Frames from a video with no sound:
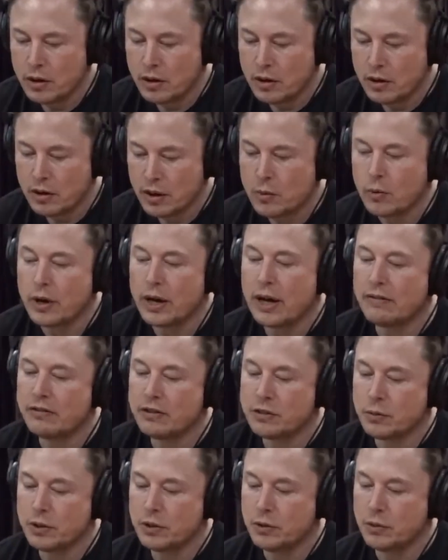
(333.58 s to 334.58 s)
Like what
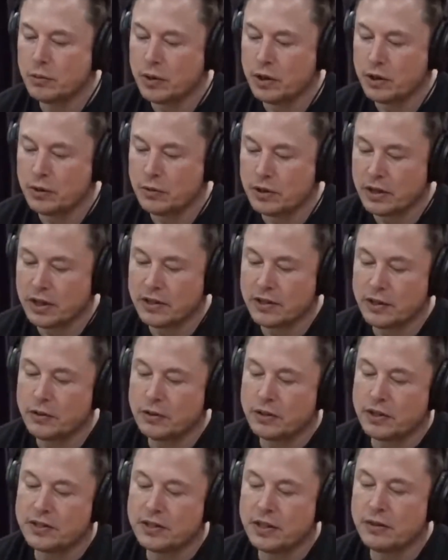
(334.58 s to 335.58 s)
happens when
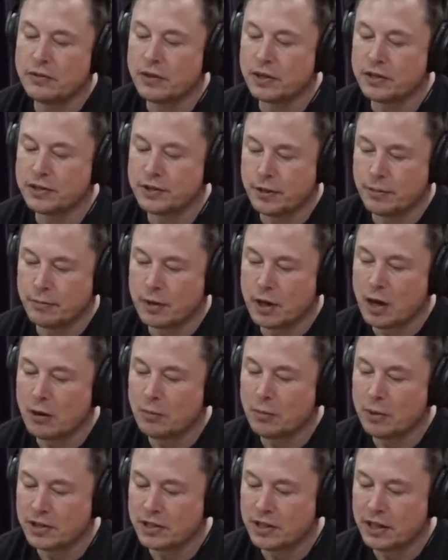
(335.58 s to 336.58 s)
let's say you've got some
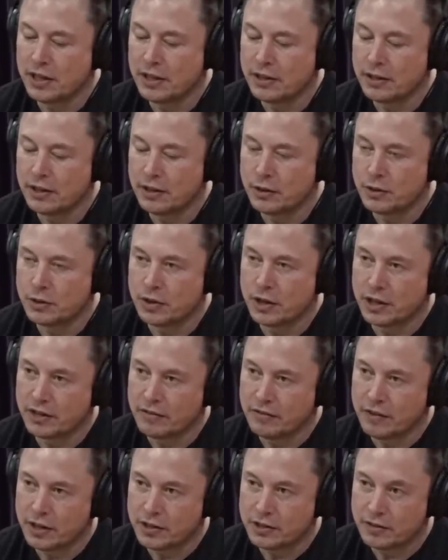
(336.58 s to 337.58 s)
complex idea that you're trying to
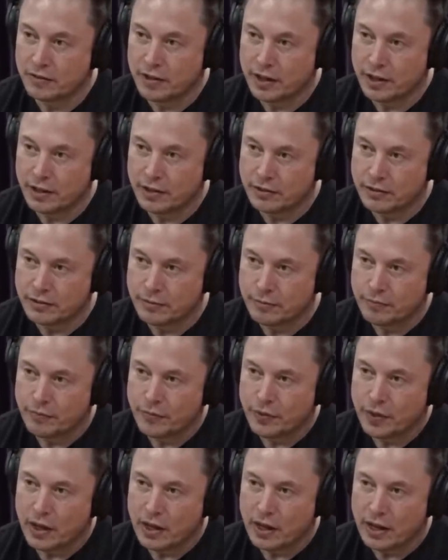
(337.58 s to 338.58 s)
convey to somebody else,
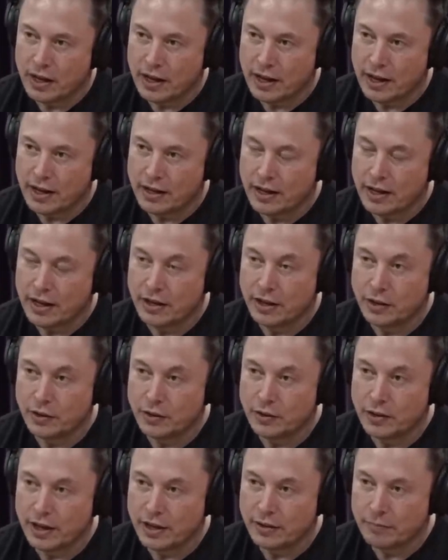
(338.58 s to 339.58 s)
and how do you
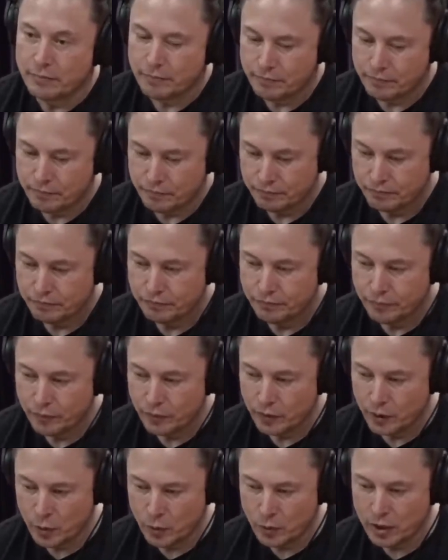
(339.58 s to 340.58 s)
do that?
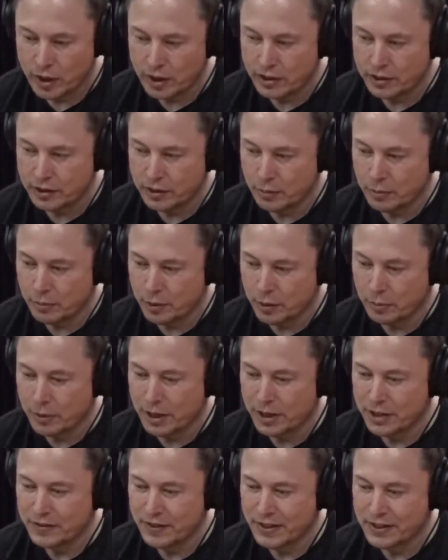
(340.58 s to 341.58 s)
Well, your
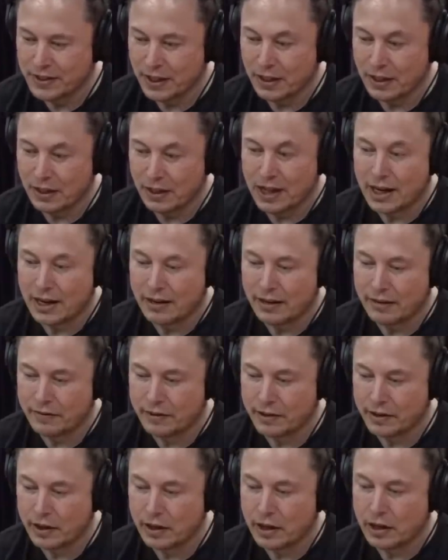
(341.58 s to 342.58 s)
brain spends a lot of
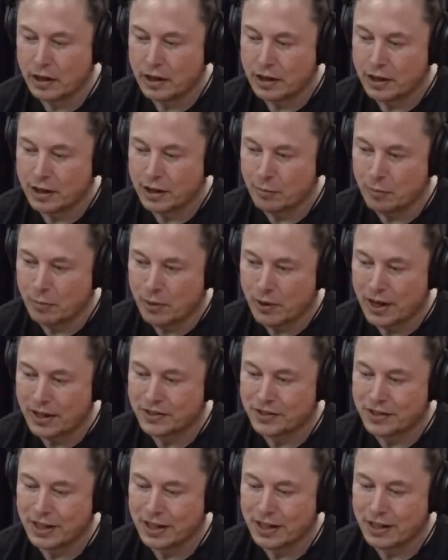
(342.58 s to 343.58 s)
effort
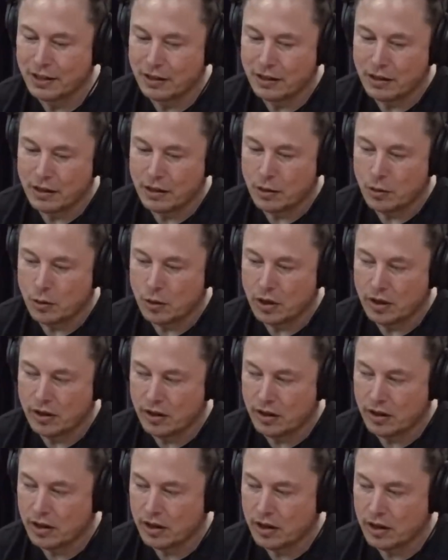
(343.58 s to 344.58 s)
compressing
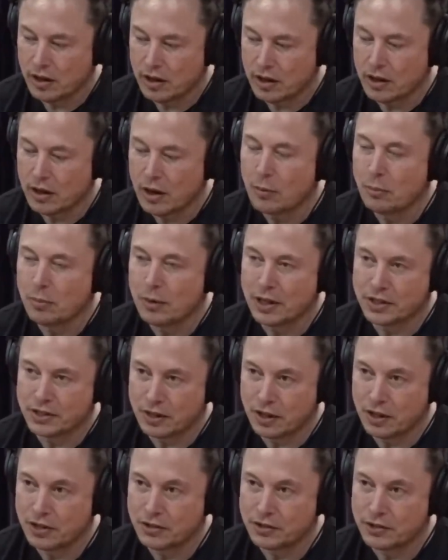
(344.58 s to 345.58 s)
a complex
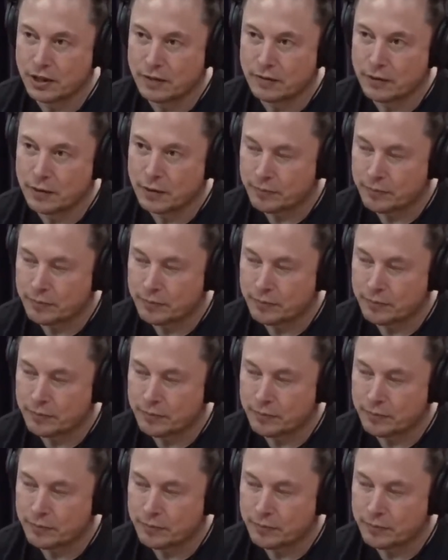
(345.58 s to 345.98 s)
concept